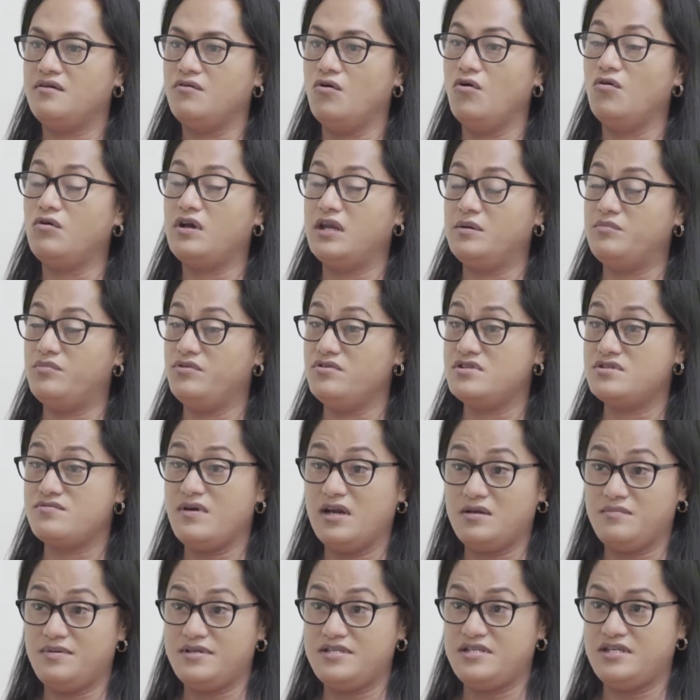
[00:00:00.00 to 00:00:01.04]
Auckland Blues
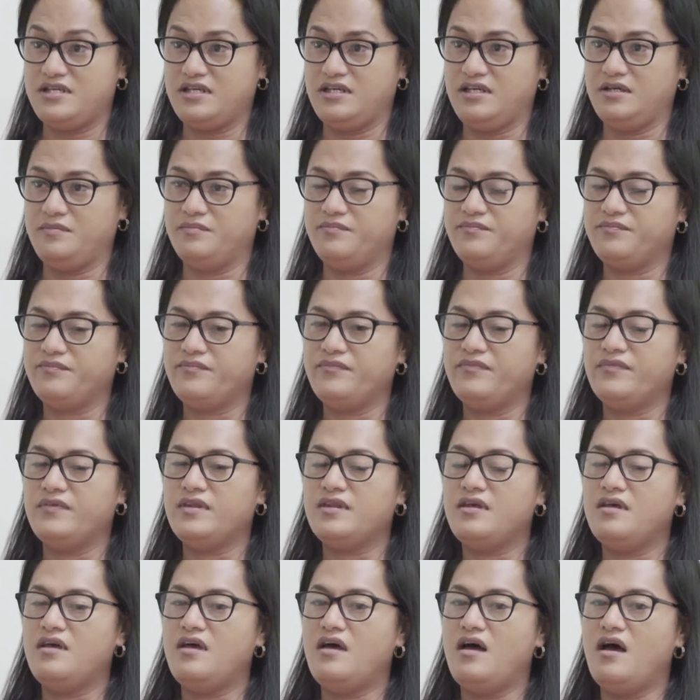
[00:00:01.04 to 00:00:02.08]
rugby team,
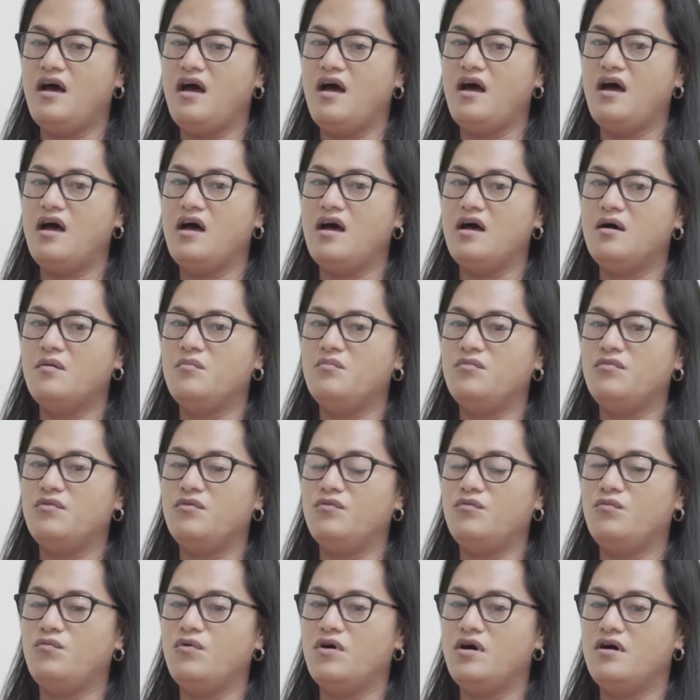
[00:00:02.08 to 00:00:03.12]

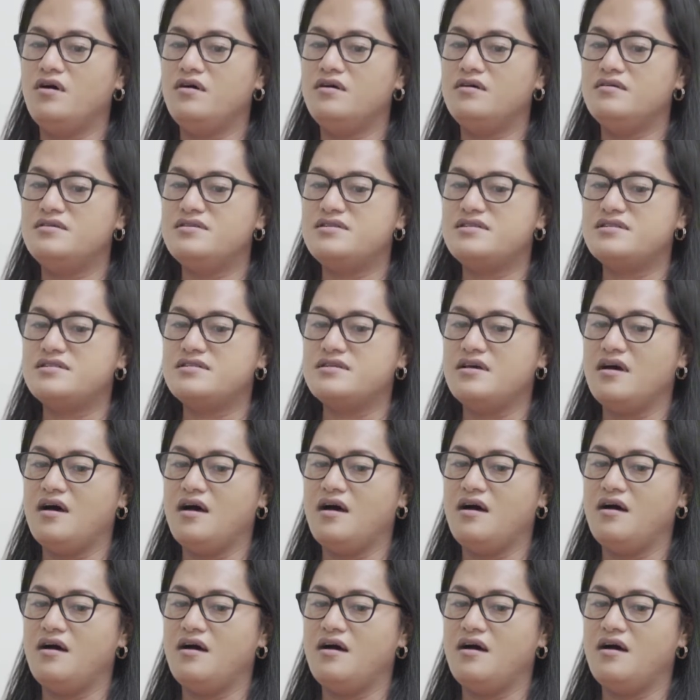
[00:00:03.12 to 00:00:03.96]
was